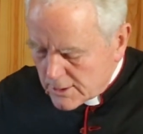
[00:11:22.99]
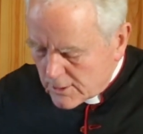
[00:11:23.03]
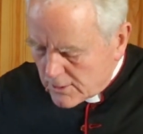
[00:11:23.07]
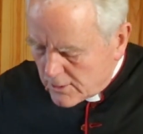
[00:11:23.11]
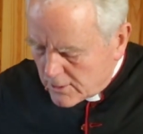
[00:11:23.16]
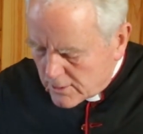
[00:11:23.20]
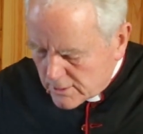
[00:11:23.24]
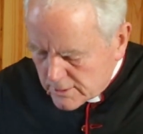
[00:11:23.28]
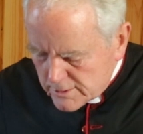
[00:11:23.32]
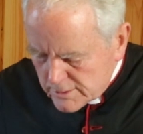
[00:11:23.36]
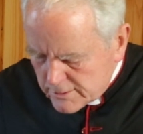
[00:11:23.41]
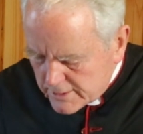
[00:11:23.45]

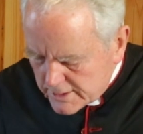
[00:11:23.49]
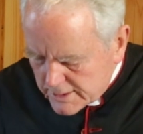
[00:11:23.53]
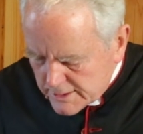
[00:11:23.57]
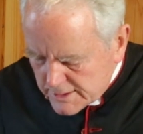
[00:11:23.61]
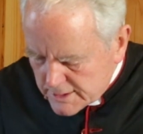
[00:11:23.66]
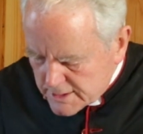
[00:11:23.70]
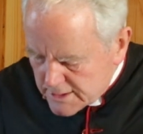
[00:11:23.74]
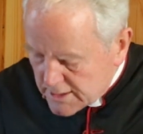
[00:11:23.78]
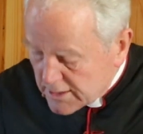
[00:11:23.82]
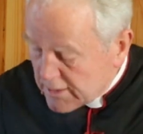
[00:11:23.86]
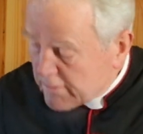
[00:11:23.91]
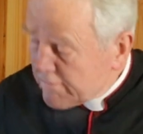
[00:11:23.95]
All you need
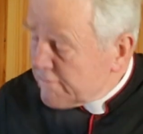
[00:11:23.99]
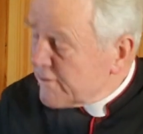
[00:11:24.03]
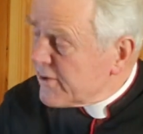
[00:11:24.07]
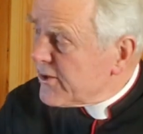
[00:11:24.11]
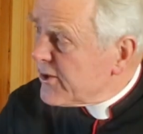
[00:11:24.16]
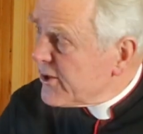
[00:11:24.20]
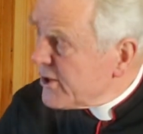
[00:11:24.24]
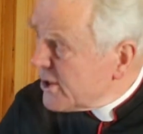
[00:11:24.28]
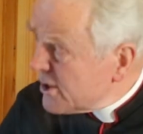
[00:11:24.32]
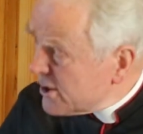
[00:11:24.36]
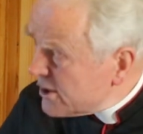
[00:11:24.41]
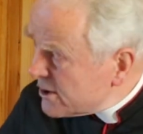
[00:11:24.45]
is love.
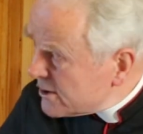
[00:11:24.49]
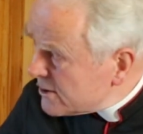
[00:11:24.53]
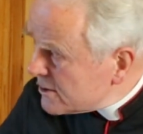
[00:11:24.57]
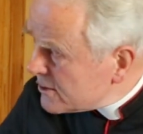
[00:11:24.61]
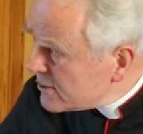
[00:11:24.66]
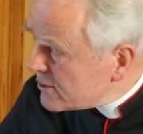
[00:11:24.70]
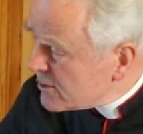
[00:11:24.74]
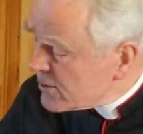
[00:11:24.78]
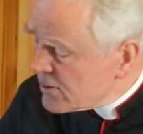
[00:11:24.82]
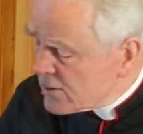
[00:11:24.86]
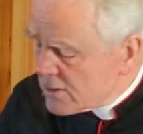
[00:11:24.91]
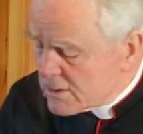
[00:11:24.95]

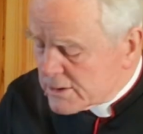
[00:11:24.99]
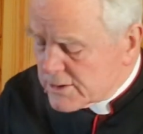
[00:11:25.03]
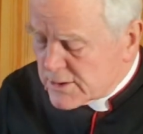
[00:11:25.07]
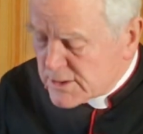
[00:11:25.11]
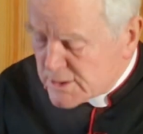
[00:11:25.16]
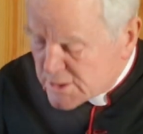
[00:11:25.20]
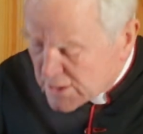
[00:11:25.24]
No.